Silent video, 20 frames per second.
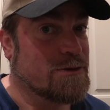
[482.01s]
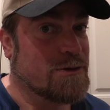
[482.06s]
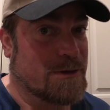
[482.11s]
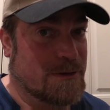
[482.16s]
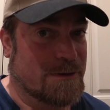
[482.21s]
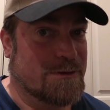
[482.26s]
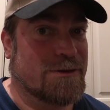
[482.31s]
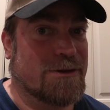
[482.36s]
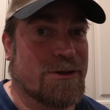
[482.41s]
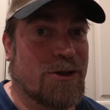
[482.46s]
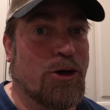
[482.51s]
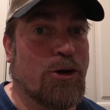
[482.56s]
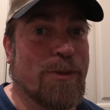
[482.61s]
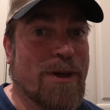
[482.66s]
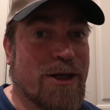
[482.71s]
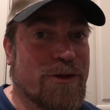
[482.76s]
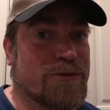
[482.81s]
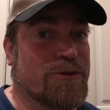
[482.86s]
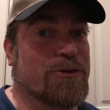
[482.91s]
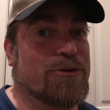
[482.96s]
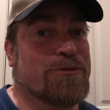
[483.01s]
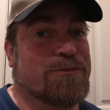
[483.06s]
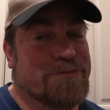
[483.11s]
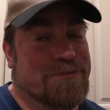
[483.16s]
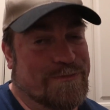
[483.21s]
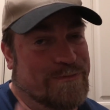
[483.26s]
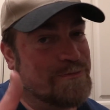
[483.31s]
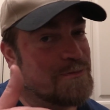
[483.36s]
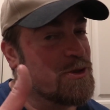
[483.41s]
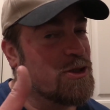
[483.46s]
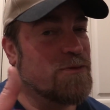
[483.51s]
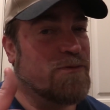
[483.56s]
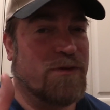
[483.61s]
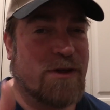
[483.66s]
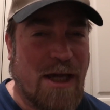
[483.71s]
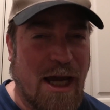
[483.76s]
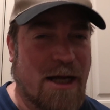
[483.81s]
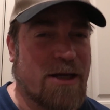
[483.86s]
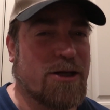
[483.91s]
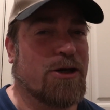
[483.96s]
the, the homemade roux, you have
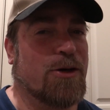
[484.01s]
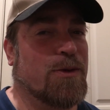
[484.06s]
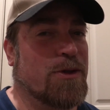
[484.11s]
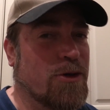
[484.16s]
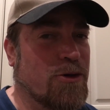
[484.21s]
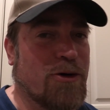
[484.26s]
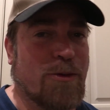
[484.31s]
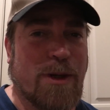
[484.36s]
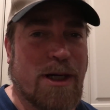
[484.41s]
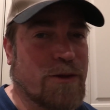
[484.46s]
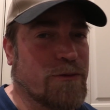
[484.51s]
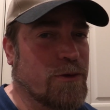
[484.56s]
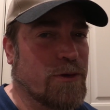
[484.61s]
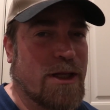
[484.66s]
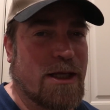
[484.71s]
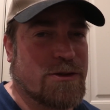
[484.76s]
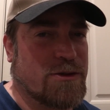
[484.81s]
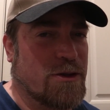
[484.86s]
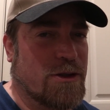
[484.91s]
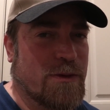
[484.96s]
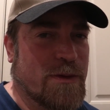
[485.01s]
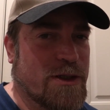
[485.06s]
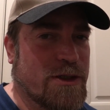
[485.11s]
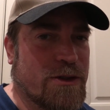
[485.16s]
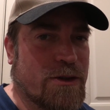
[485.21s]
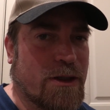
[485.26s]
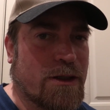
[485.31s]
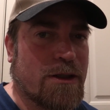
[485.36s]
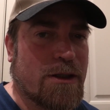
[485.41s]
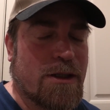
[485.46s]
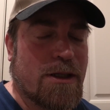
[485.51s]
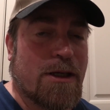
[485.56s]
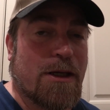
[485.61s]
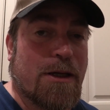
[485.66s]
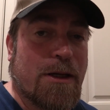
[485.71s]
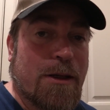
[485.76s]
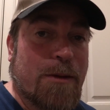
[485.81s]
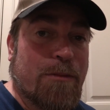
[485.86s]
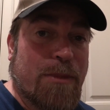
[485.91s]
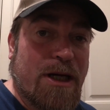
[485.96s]
gotta go with the homemade roux. That's the only way to do it.
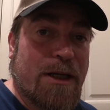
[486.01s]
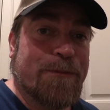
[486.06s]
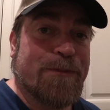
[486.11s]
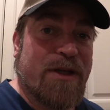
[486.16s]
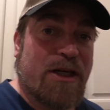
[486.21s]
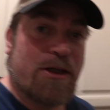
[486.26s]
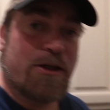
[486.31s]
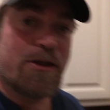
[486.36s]
But it